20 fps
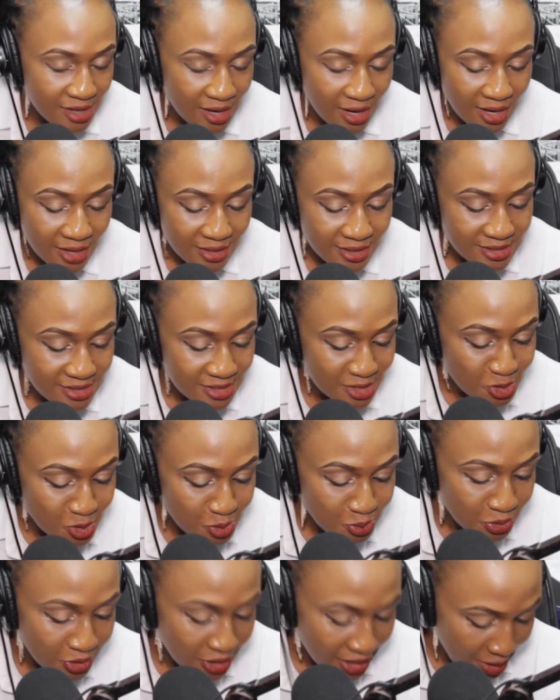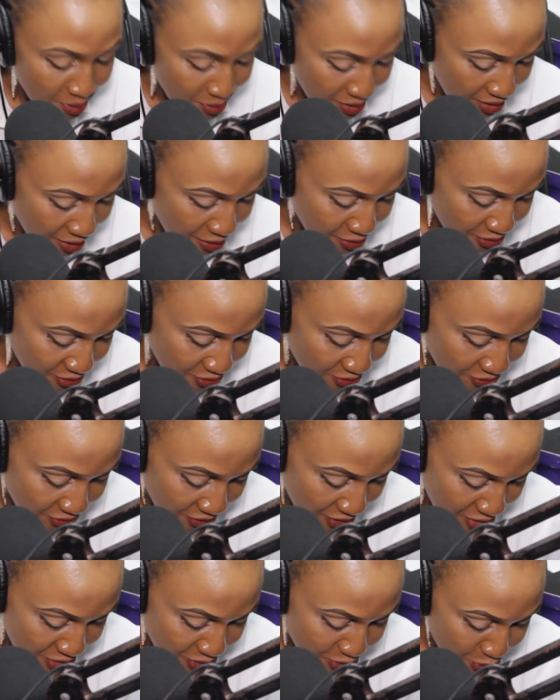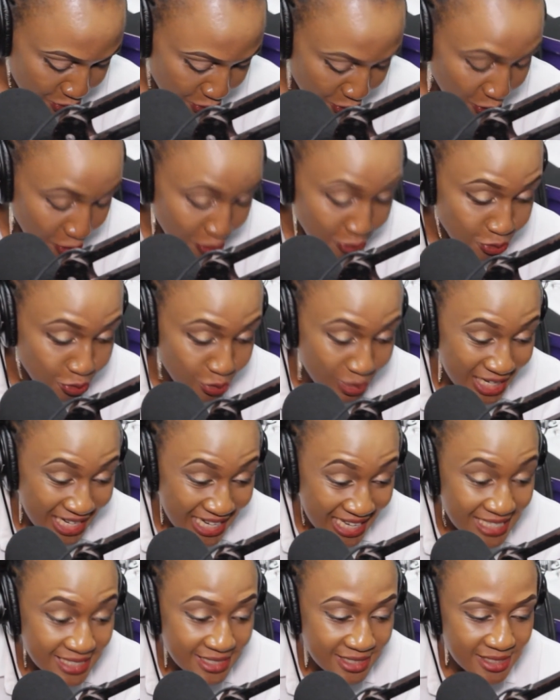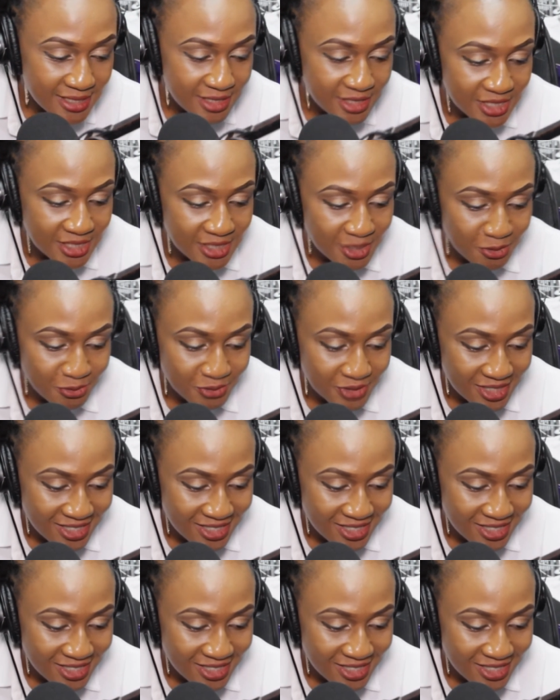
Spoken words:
There's a new book coming out very soon called Relationship.